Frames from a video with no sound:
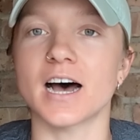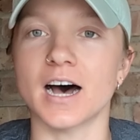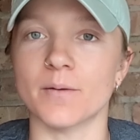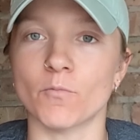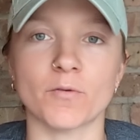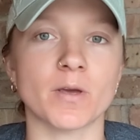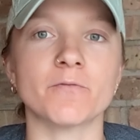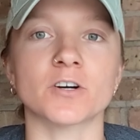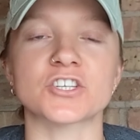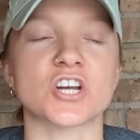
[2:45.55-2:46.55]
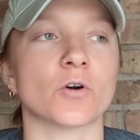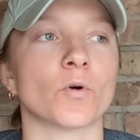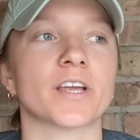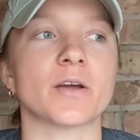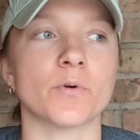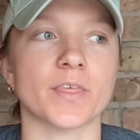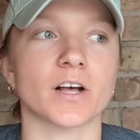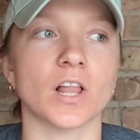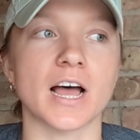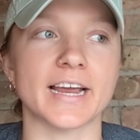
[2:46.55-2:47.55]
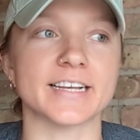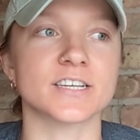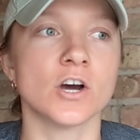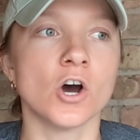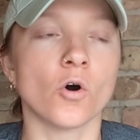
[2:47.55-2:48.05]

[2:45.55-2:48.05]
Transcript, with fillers: Um, when we first start working with a client